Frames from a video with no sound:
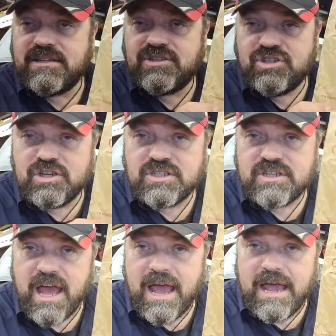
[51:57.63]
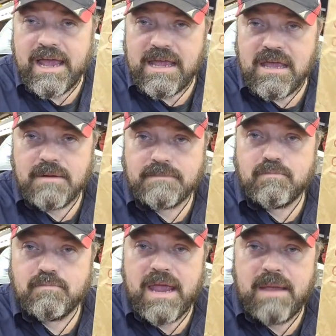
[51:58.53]
just a
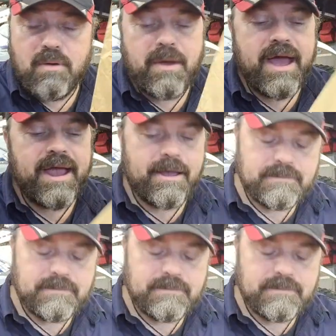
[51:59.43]
paper bag.